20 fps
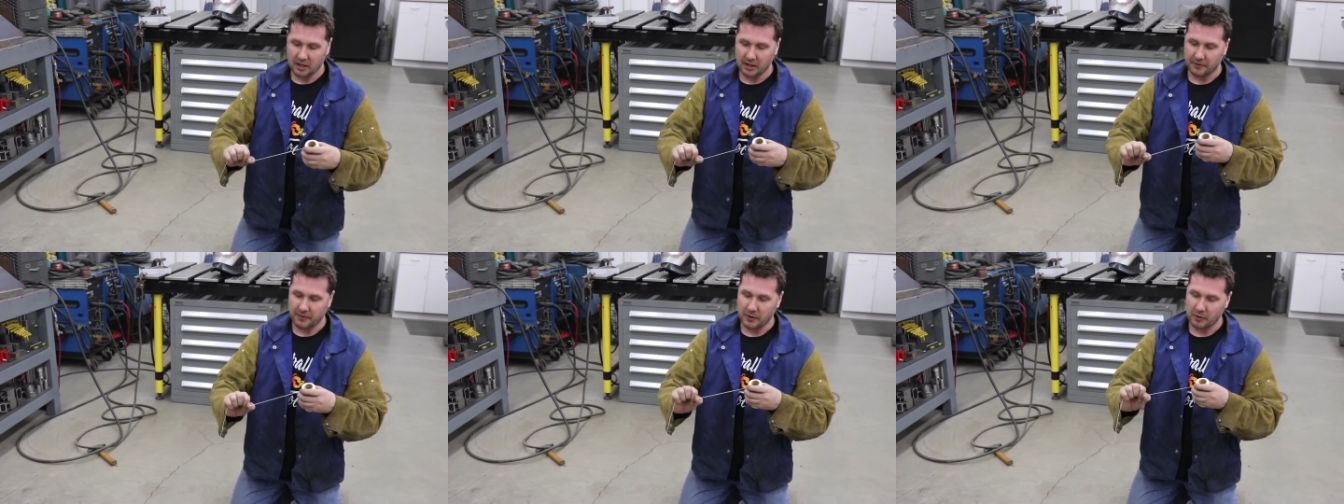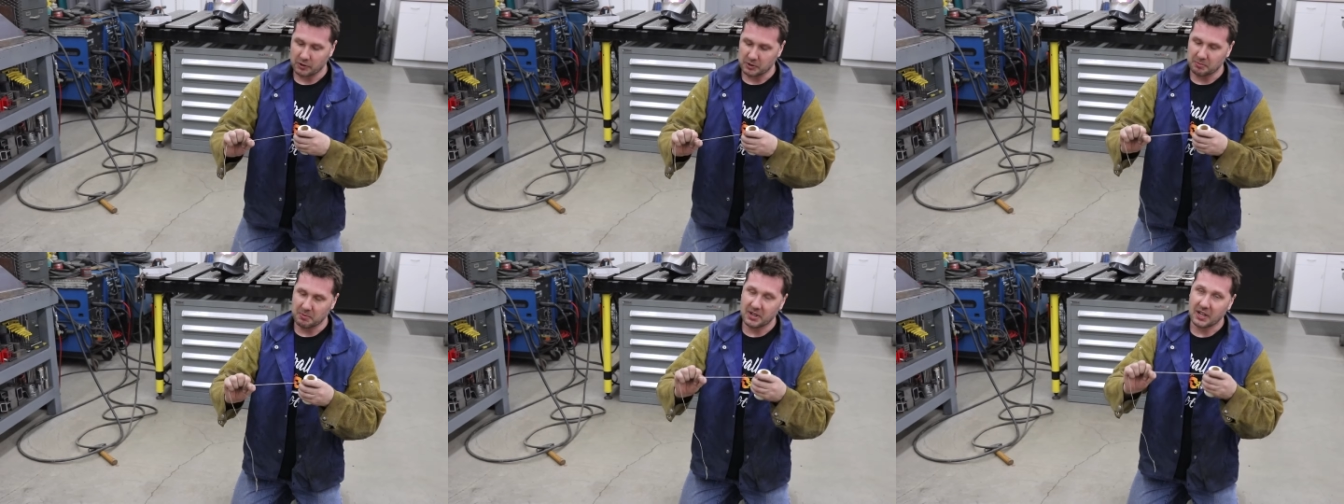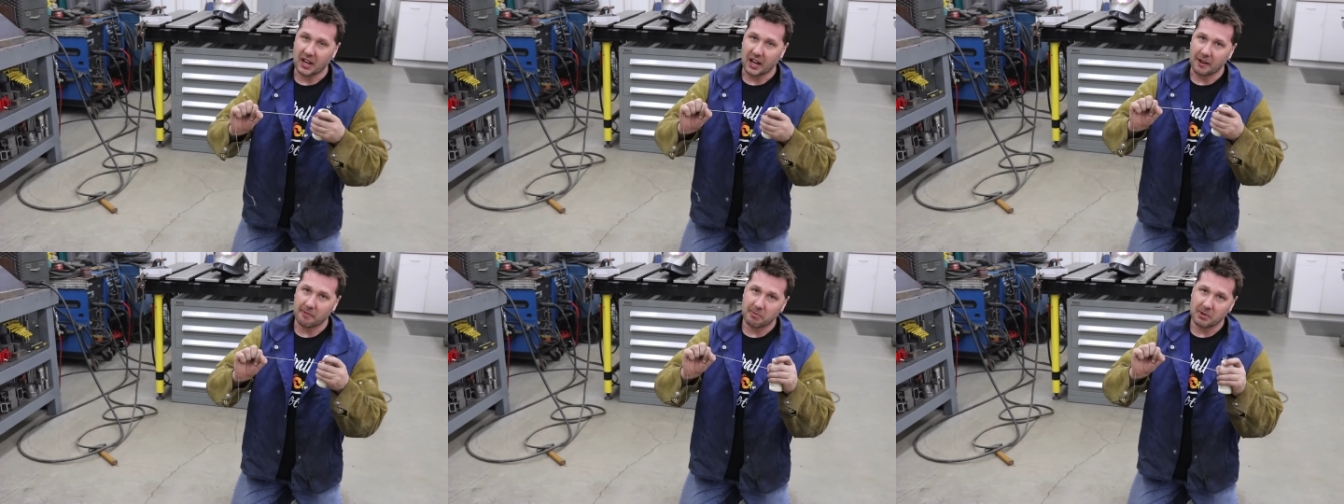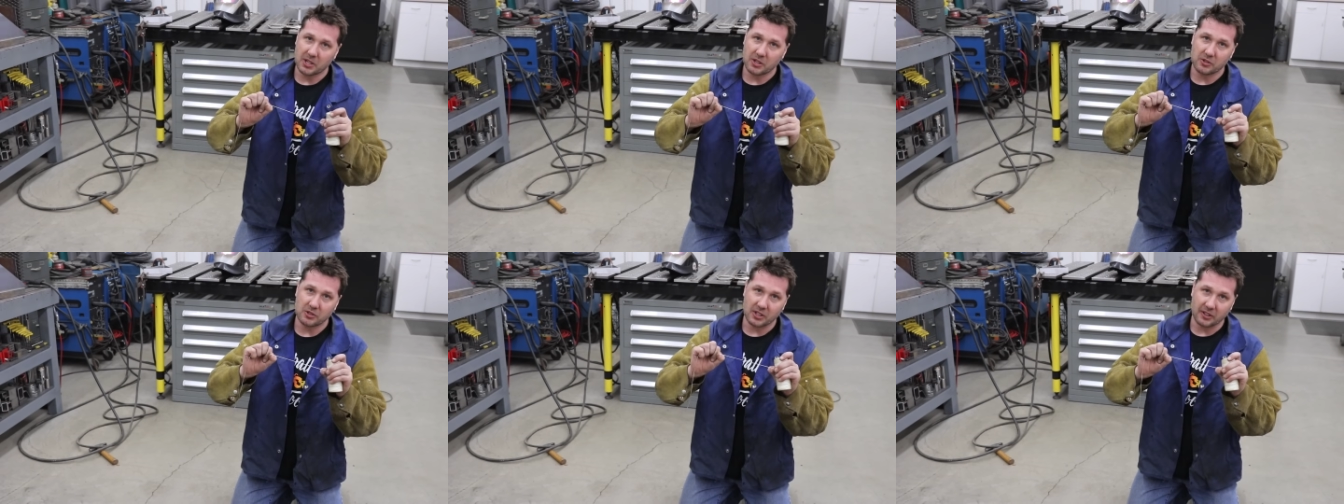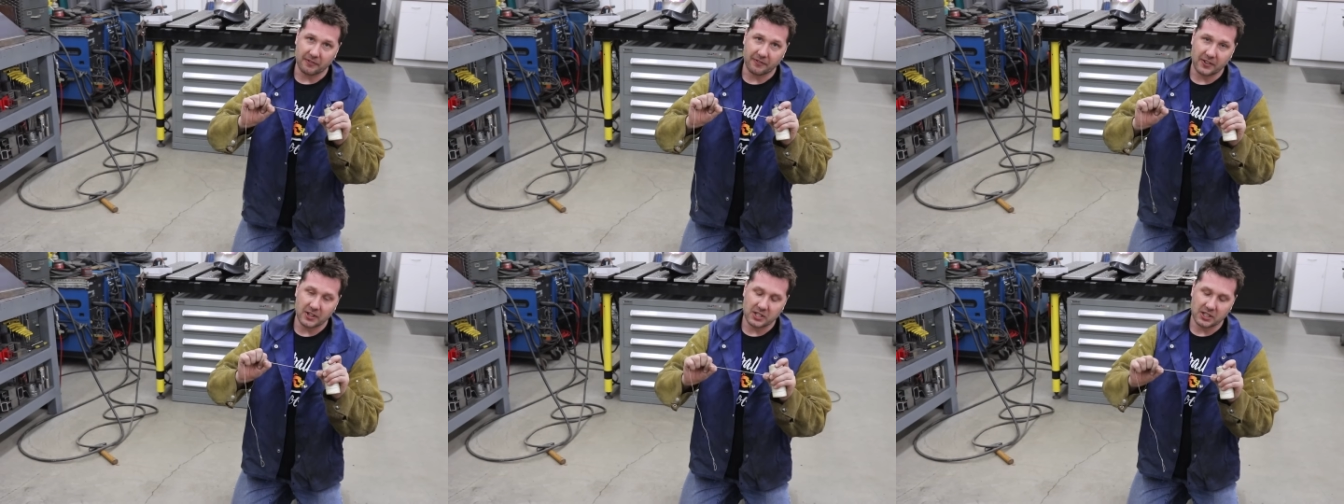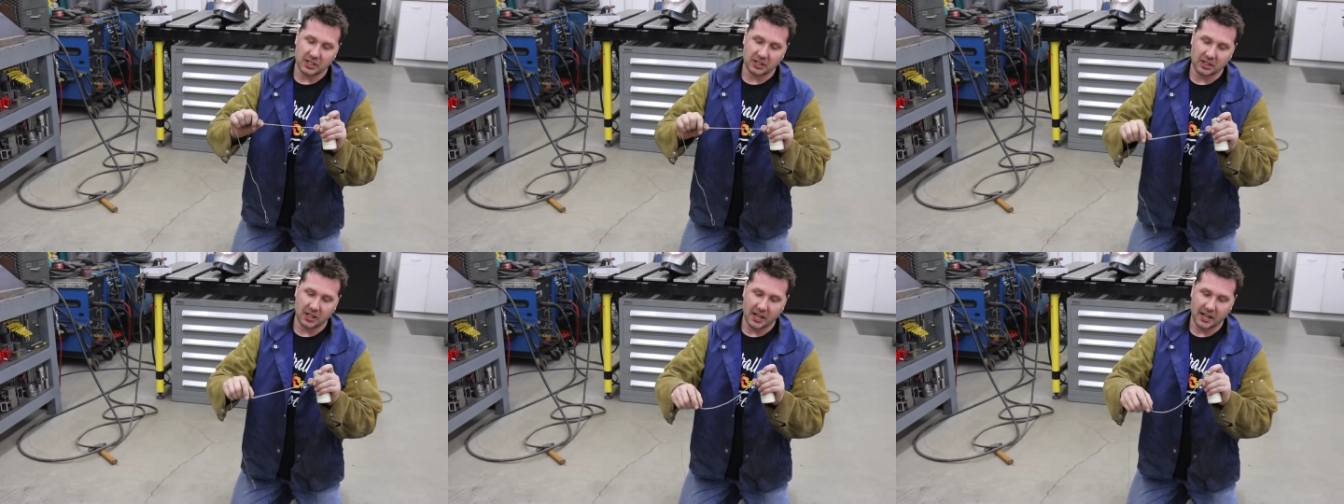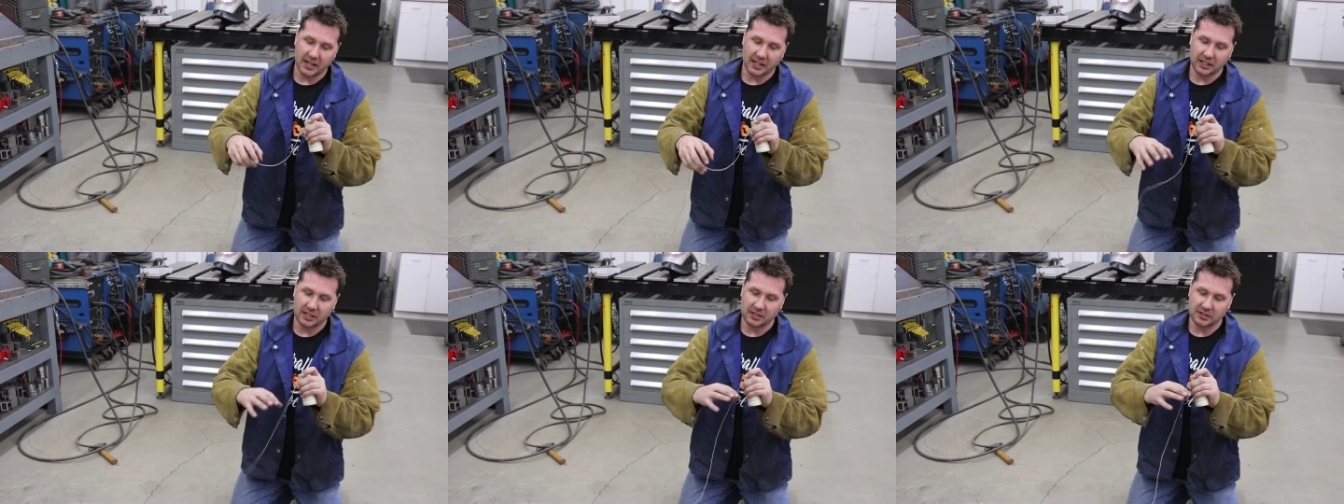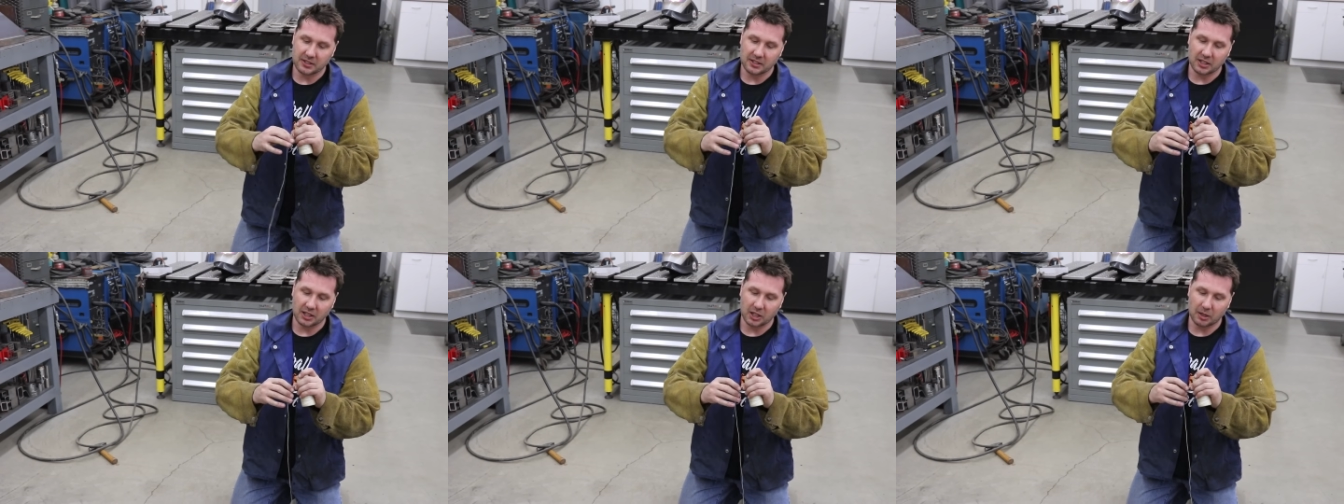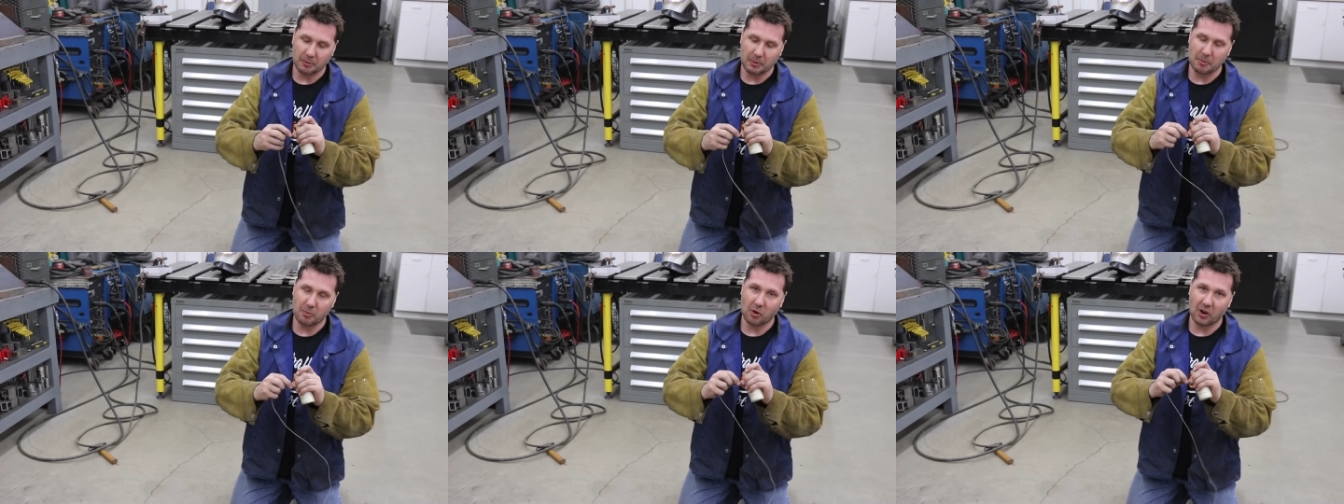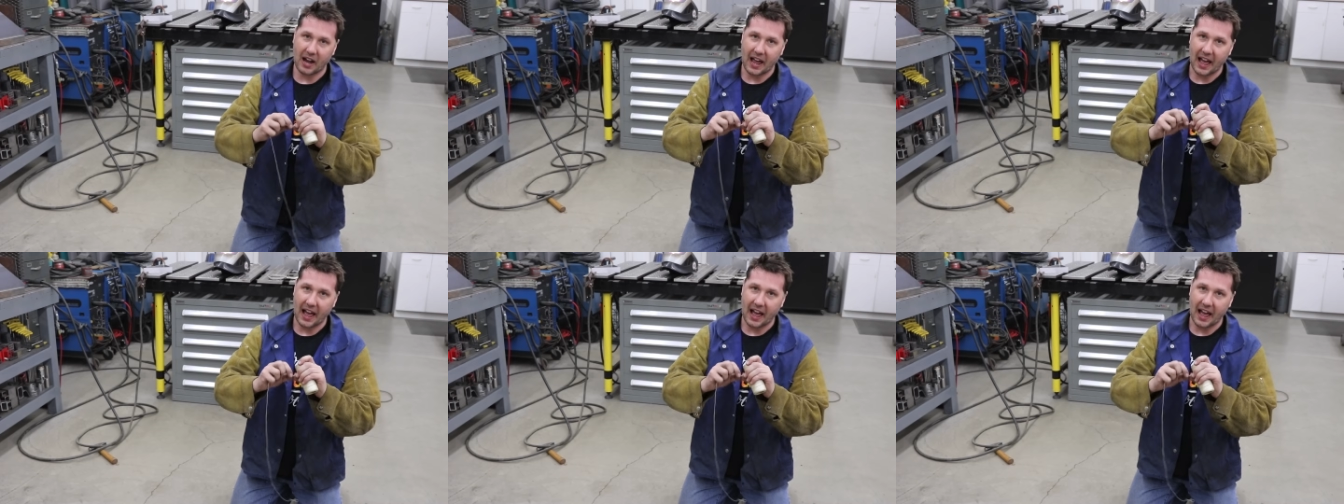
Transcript: If it was me, I'd be using fishing line because it's a little bit more